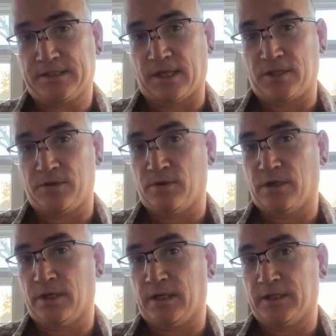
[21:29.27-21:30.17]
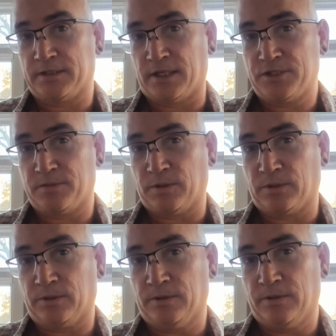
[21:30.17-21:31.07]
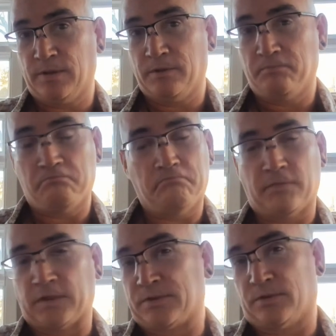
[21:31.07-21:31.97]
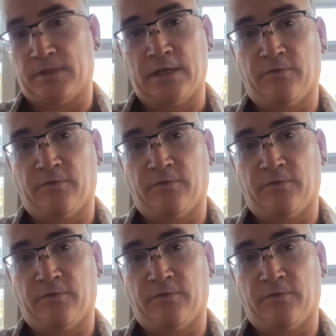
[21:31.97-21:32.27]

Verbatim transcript: that you are untouchable, there's no need for